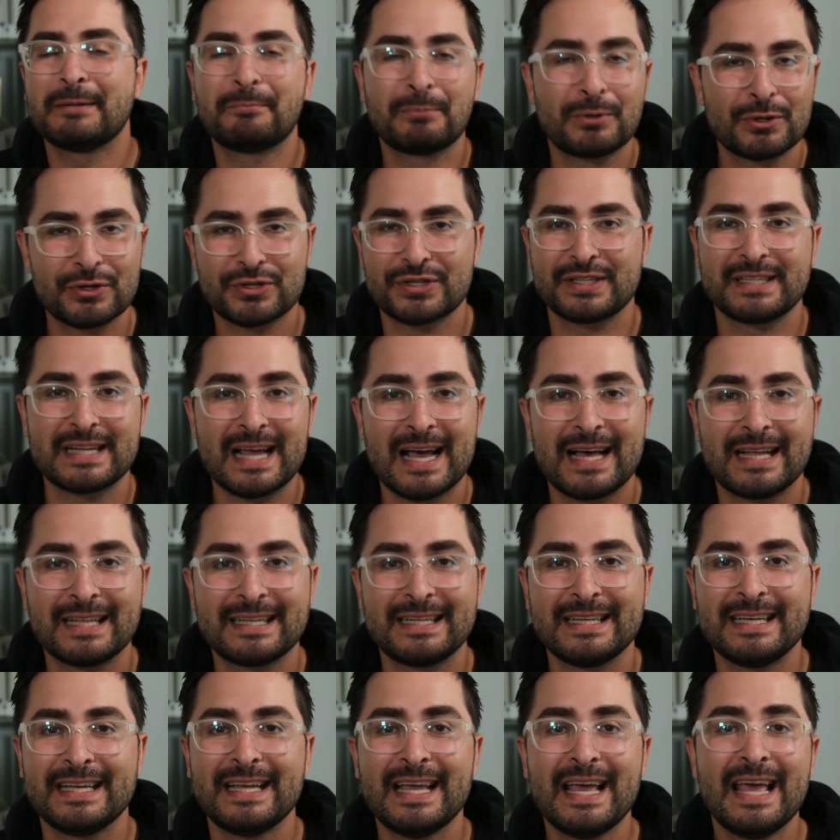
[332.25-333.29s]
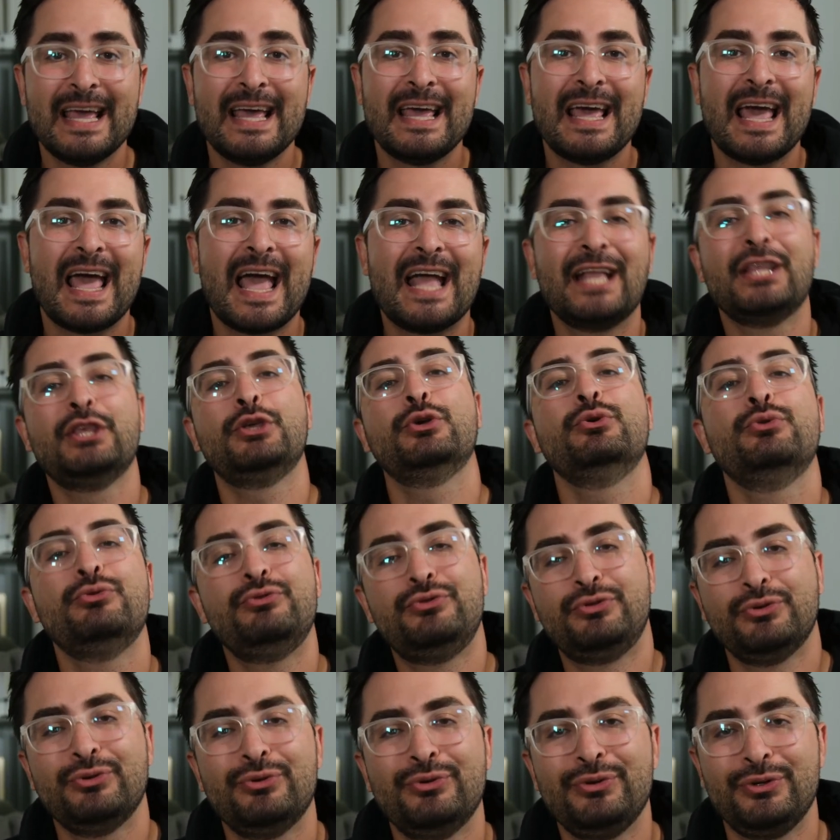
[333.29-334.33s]
personality, and you
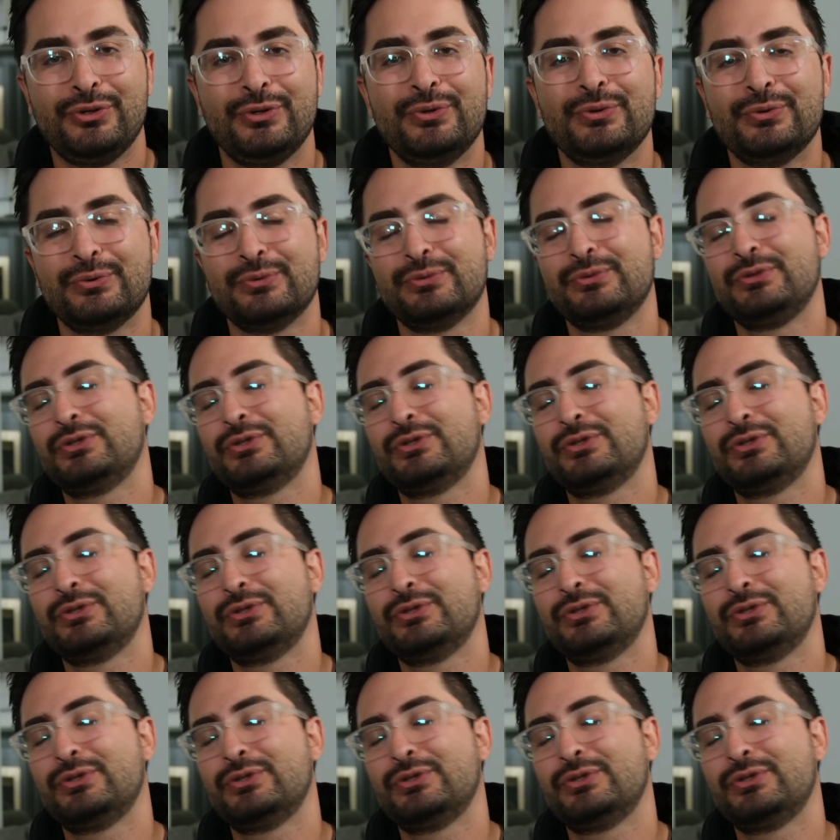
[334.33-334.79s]
do you.